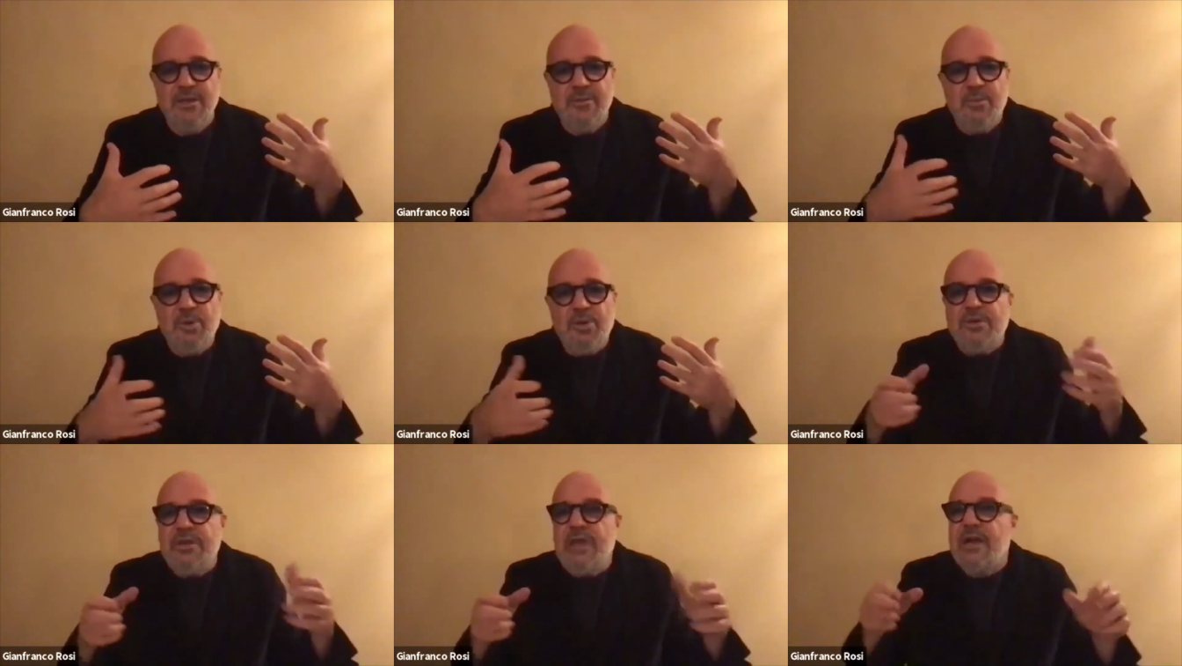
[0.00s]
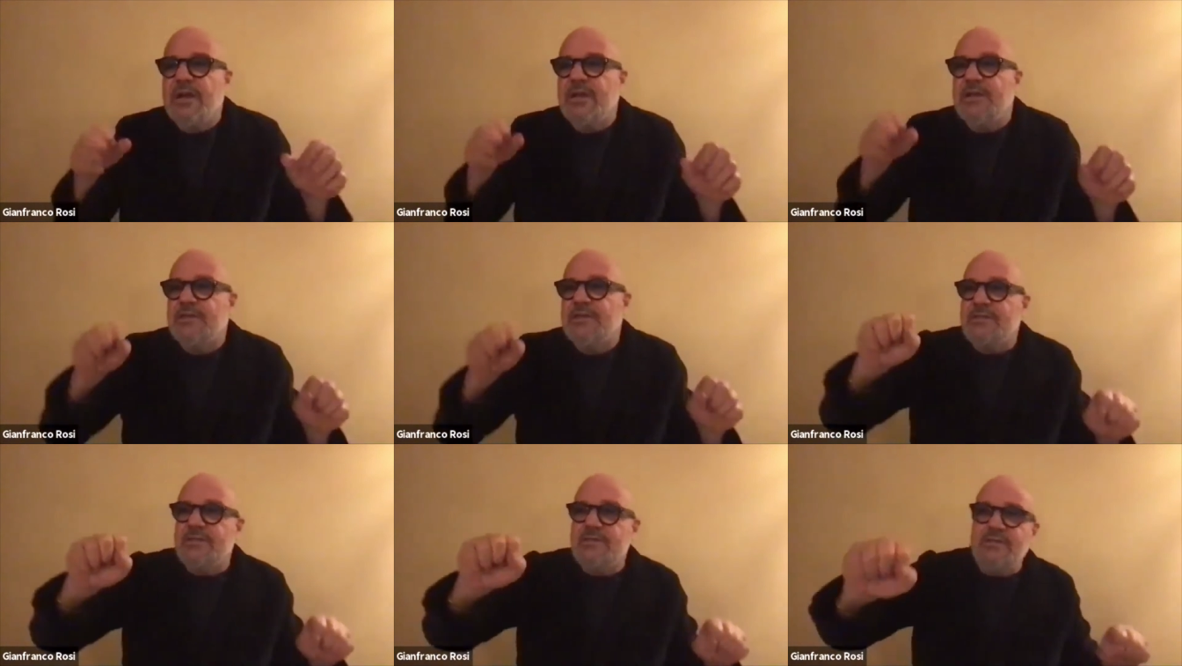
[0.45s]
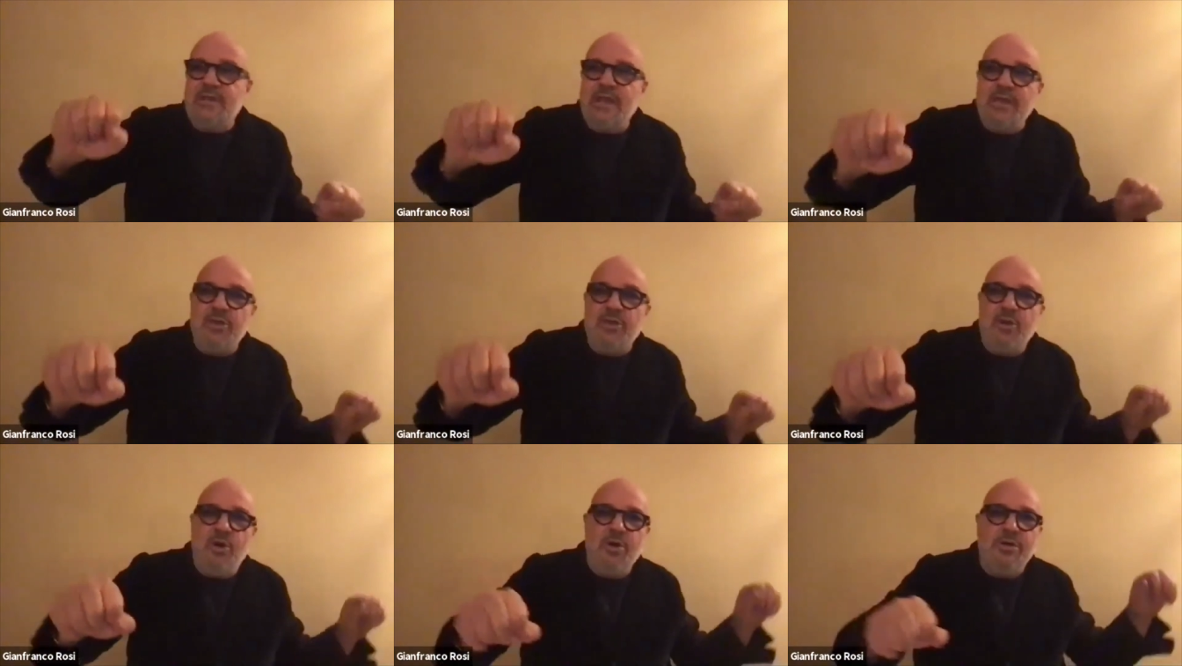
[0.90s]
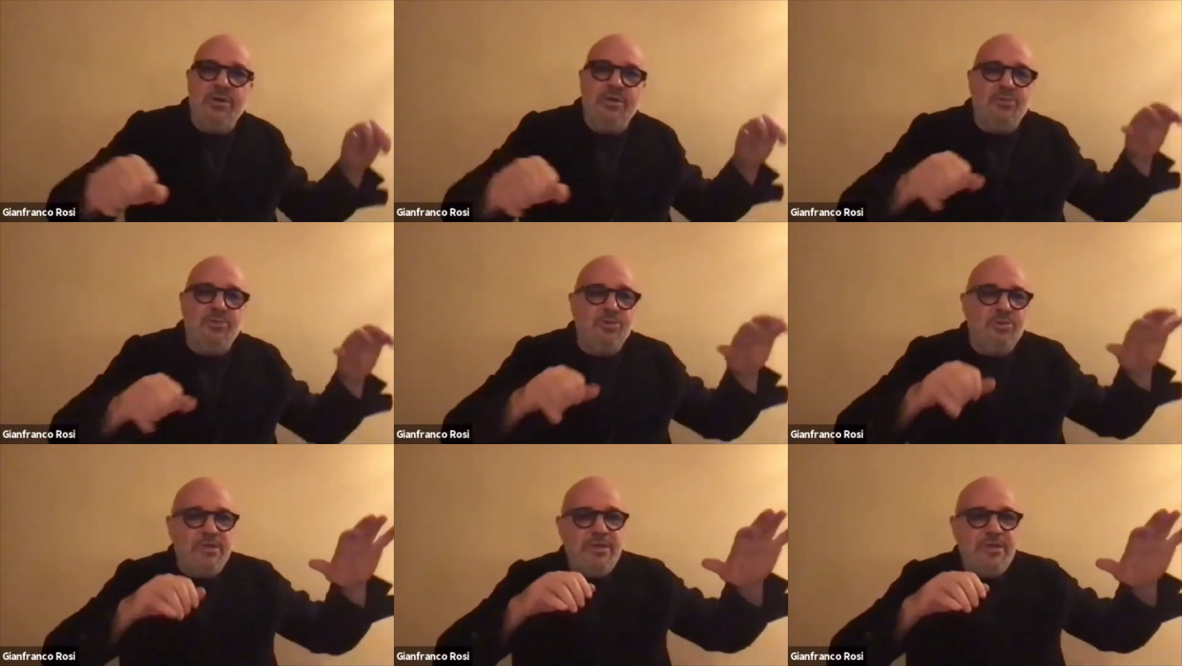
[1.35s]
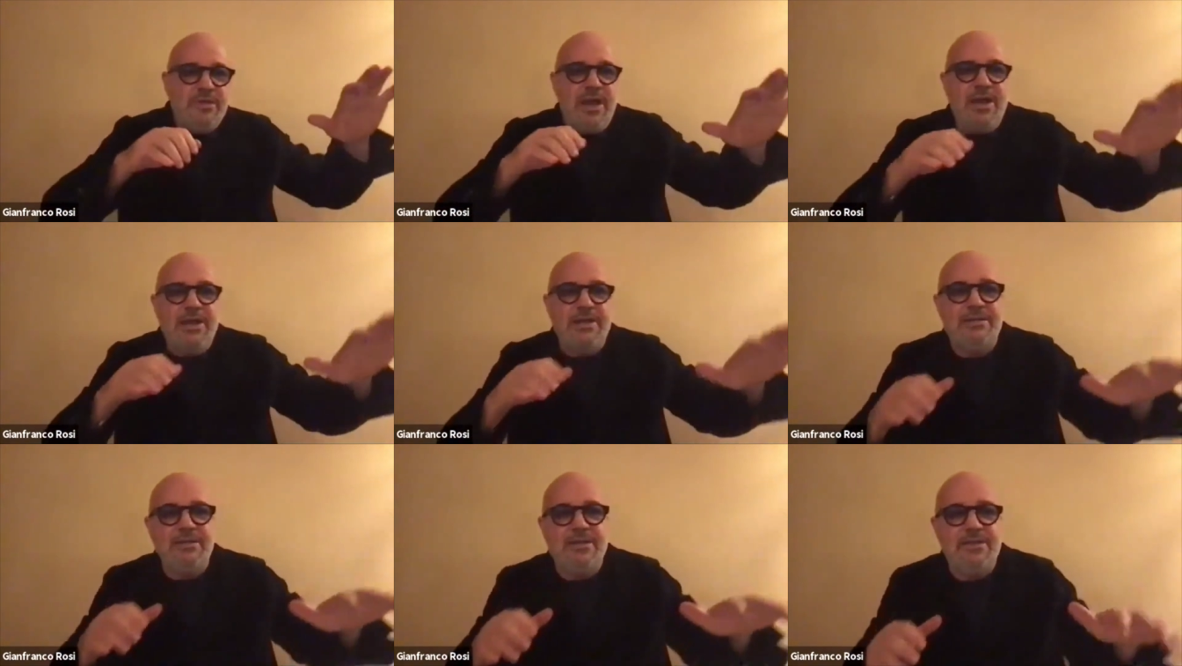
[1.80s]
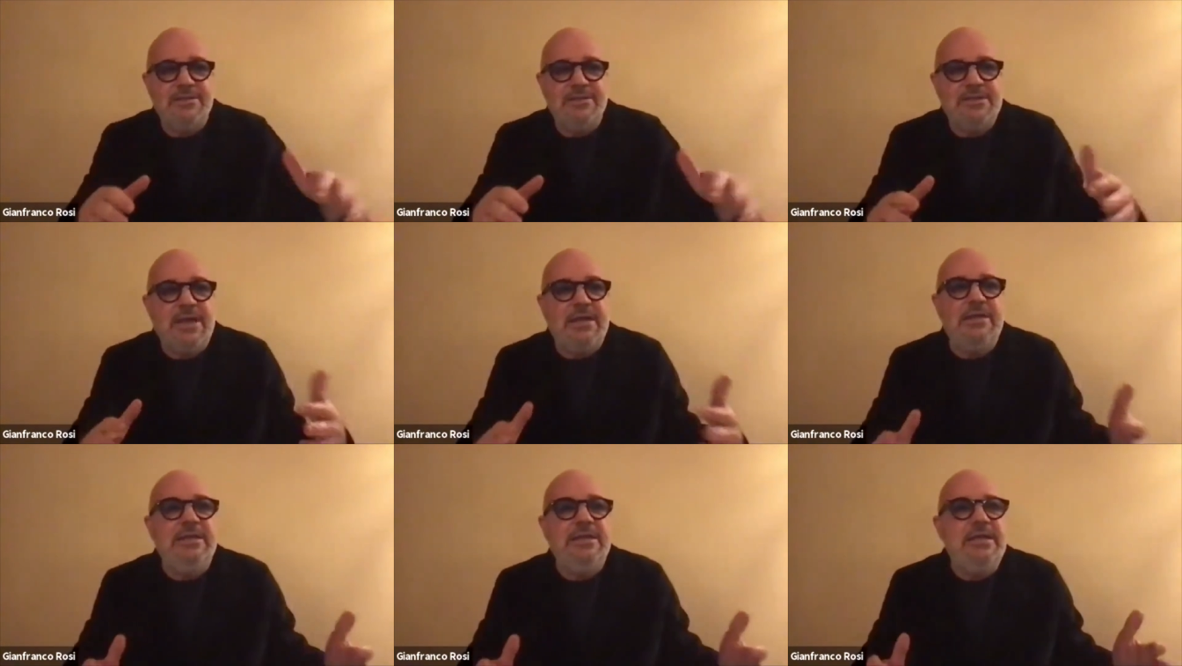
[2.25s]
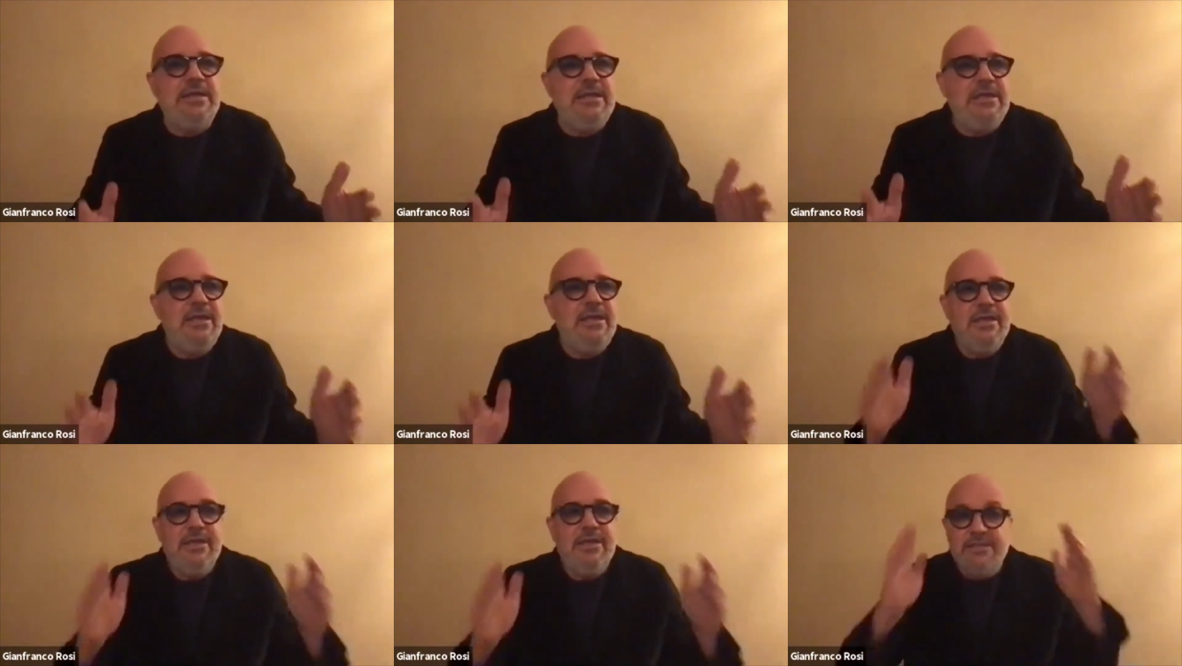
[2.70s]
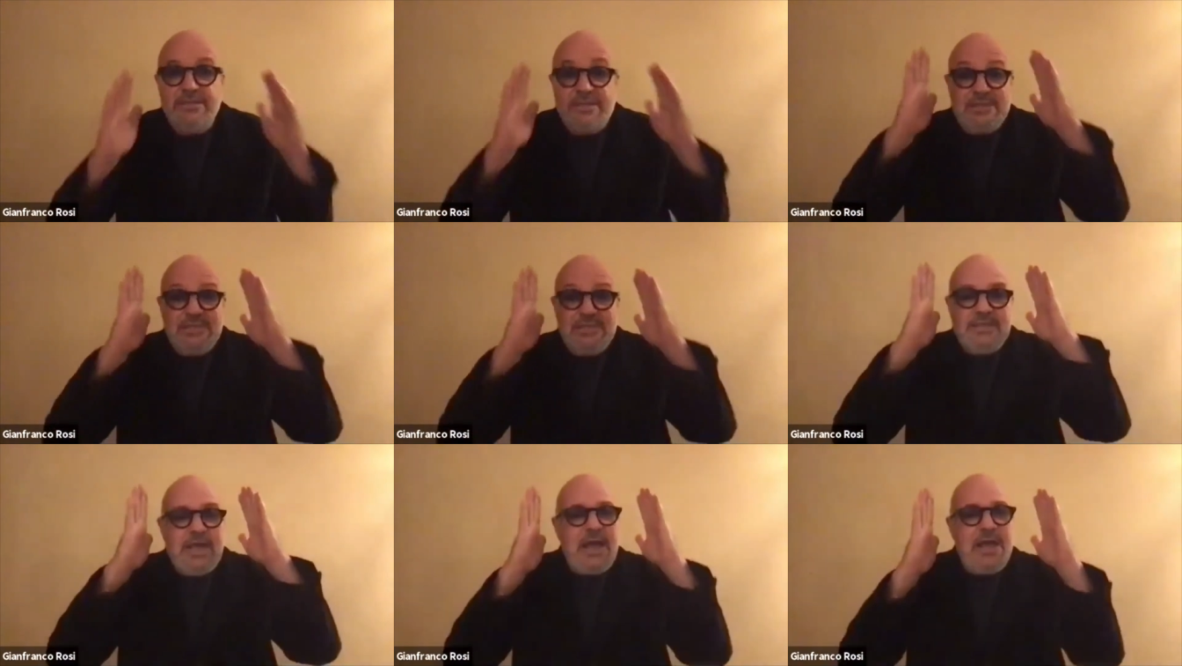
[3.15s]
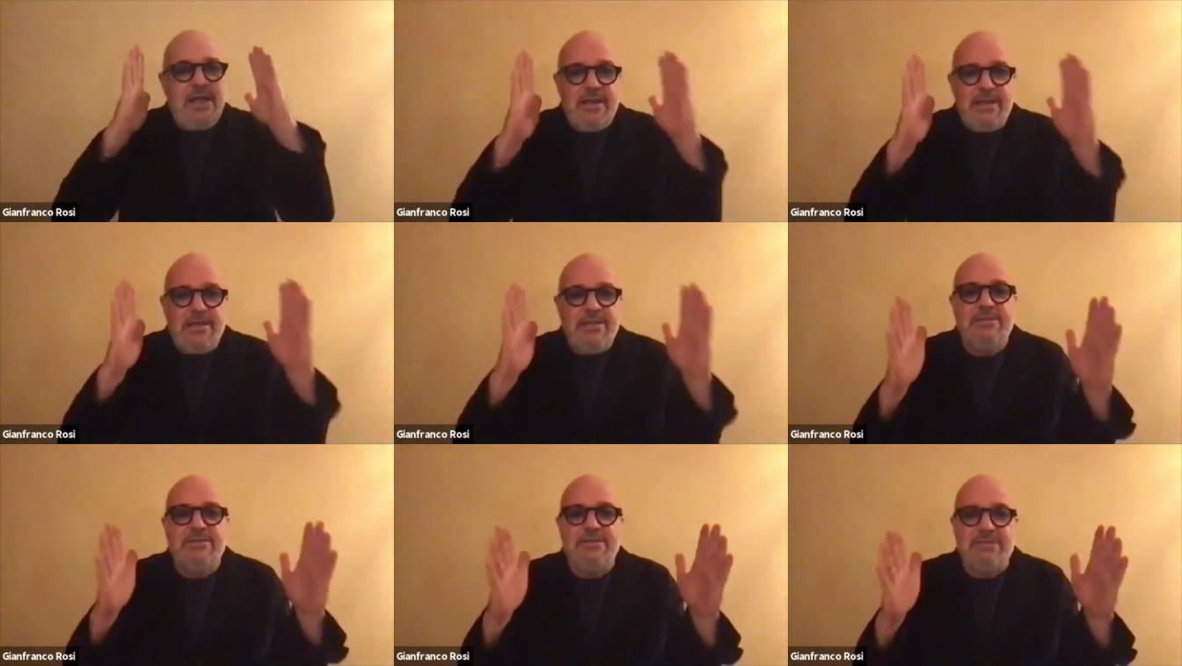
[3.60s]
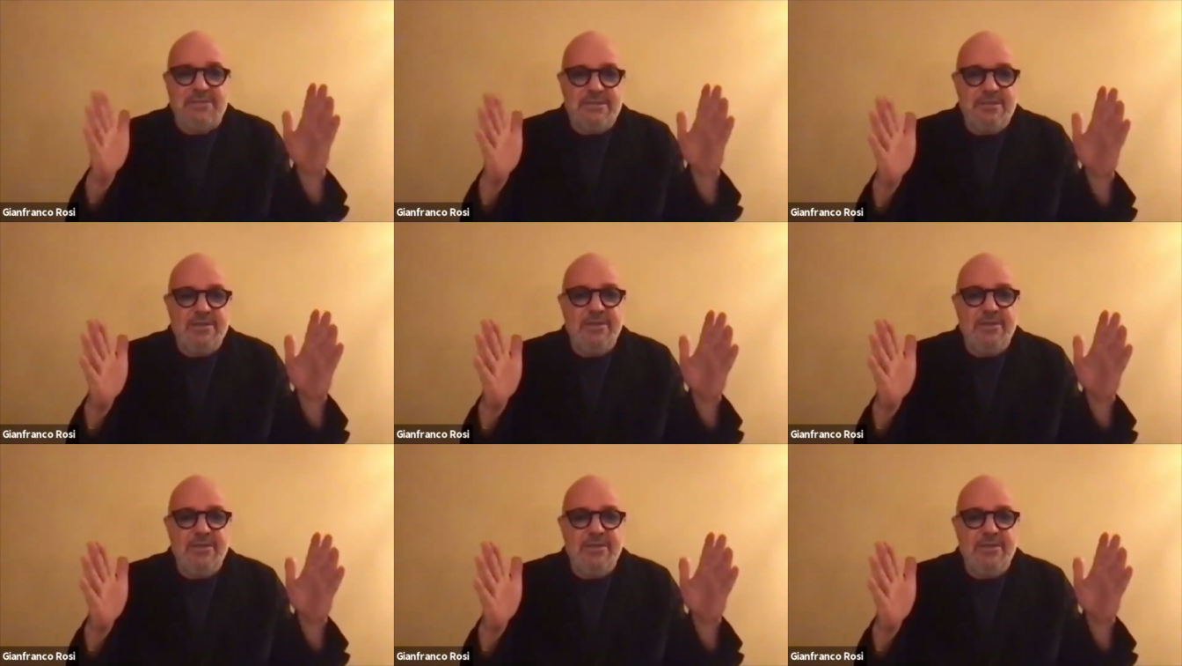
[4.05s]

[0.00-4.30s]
Mortara is like going into the darkness. Ali is a silence.